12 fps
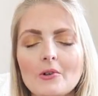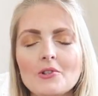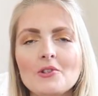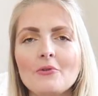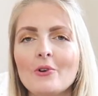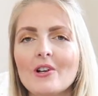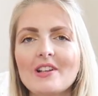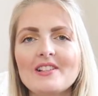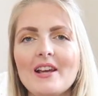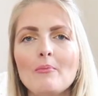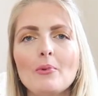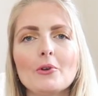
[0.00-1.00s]
Also, for
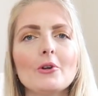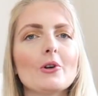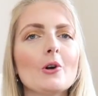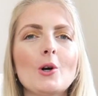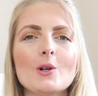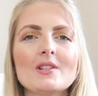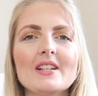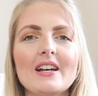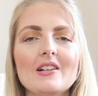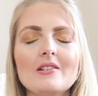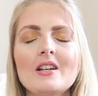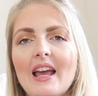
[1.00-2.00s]
example, your
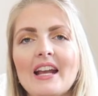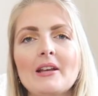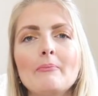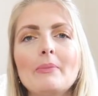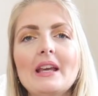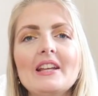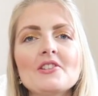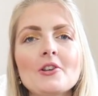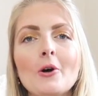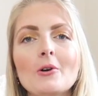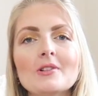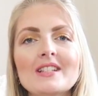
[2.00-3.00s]
hotel, like beach
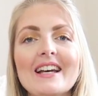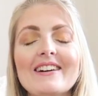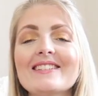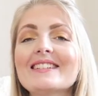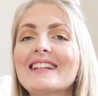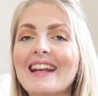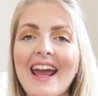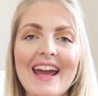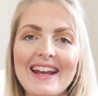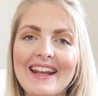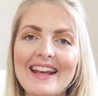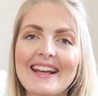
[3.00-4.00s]
hotel,
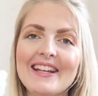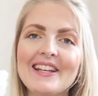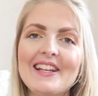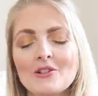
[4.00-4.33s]
nerede.